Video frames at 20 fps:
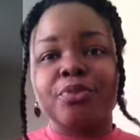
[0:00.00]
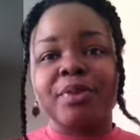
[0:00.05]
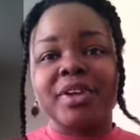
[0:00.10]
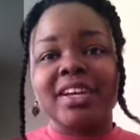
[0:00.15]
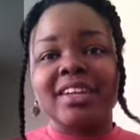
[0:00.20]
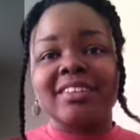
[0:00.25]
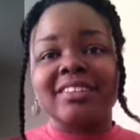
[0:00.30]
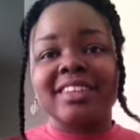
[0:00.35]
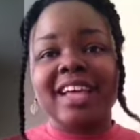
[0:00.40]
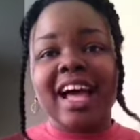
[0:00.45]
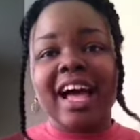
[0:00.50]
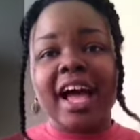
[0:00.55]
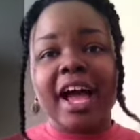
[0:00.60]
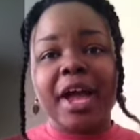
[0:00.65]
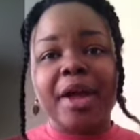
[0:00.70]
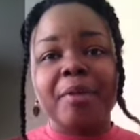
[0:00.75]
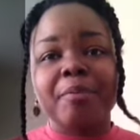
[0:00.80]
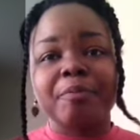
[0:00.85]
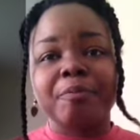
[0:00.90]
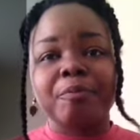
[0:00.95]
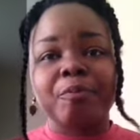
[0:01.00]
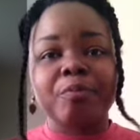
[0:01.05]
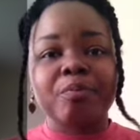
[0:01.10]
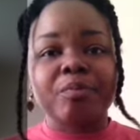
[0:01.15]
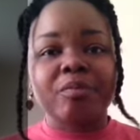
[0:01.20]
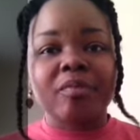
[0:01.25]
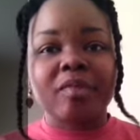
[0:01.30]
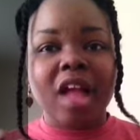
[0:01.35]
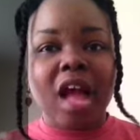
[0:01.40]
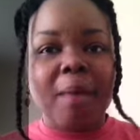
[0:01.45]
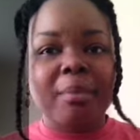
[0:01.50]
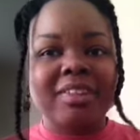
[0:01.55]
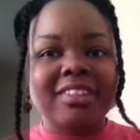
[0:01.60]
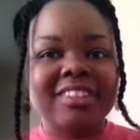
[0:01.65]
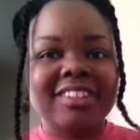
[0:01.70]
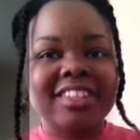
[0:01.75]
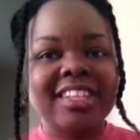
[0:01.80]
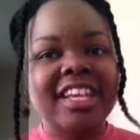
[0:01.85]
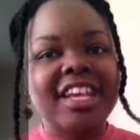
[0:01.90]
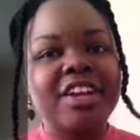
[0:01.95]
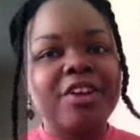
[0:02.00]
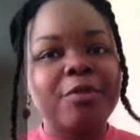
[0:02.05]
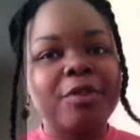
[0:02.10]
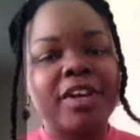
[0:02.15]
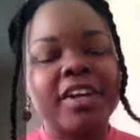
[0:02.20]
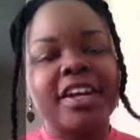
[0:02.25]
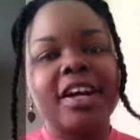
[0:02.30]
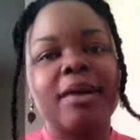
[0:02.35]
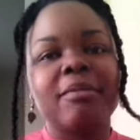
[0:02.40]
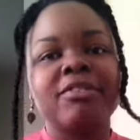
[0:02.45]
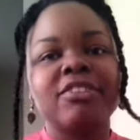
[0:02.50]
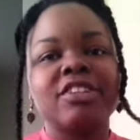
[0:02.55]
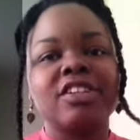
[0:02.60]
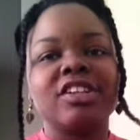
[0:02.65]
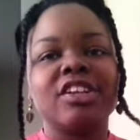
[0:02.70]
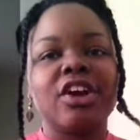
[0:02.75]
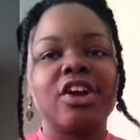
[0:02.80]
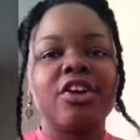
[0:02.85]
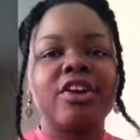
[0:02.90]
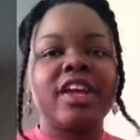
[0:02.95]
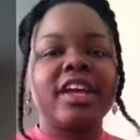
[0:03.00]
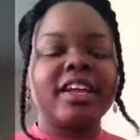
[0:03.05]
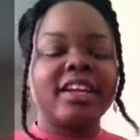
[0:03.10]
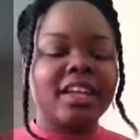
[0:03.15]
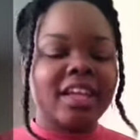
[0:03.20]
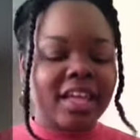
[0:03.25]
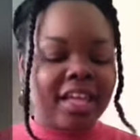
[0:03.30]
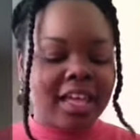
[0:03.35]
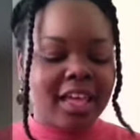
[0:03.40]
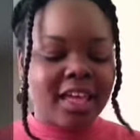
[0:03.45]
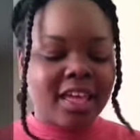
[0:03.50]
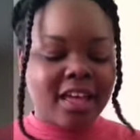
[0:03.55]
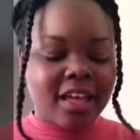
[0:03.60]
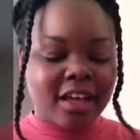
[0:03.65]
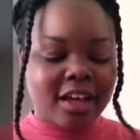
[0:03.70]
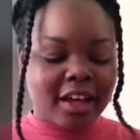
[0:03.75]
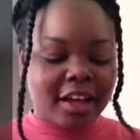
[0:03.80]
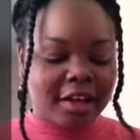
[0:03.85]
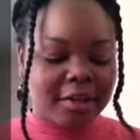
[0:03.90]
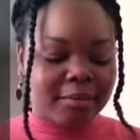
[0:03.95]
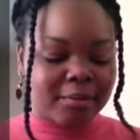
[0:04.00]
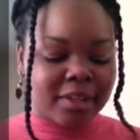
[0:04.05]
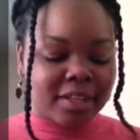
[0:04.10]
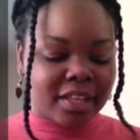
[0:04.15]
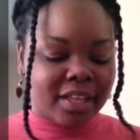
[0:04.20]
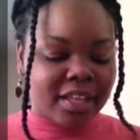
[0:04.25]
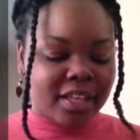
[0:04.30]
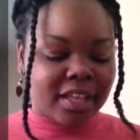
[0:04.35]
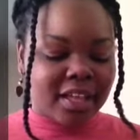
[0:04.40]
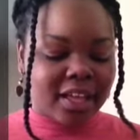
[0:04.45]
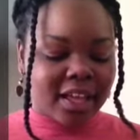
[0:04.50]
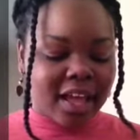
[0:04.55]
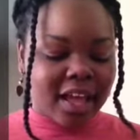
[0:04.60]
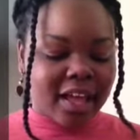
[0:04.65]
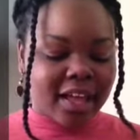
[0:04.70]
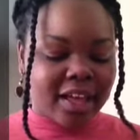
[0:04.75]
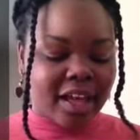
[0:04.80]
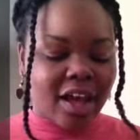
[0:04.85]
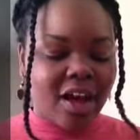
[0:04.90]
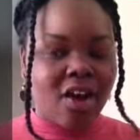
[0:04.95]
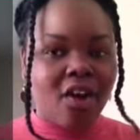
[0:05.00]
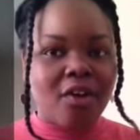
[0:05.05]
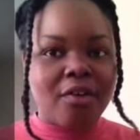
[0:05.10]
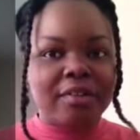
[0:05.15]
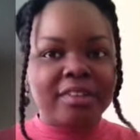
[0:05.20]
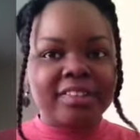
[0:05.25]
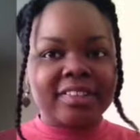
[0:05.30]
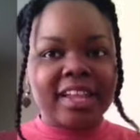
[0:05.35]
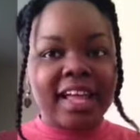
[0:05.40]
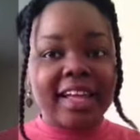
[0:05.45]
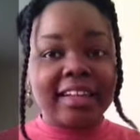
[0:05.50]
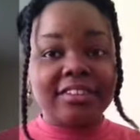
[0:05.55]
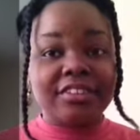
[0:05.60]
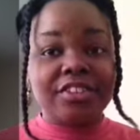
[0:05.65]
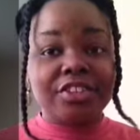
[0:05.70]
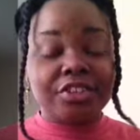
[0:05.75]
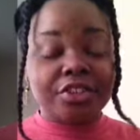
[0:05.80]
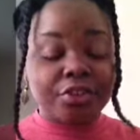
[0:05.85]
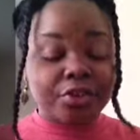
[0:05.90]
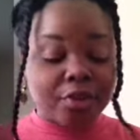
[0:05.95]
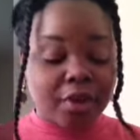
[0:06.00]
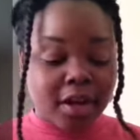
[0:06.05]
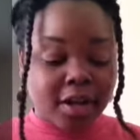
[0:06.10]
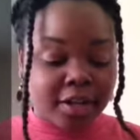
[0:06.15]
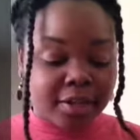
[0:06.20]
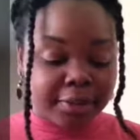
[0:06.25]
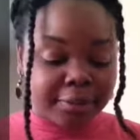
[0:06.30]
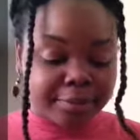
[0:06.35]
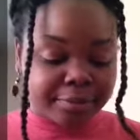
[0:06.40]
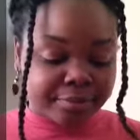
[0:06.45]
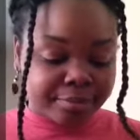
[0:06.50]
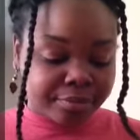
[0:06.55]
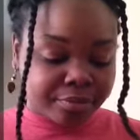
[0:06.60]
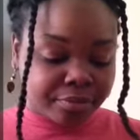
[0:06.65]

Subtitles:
because I'm a seer when it comes to learning. I always like to,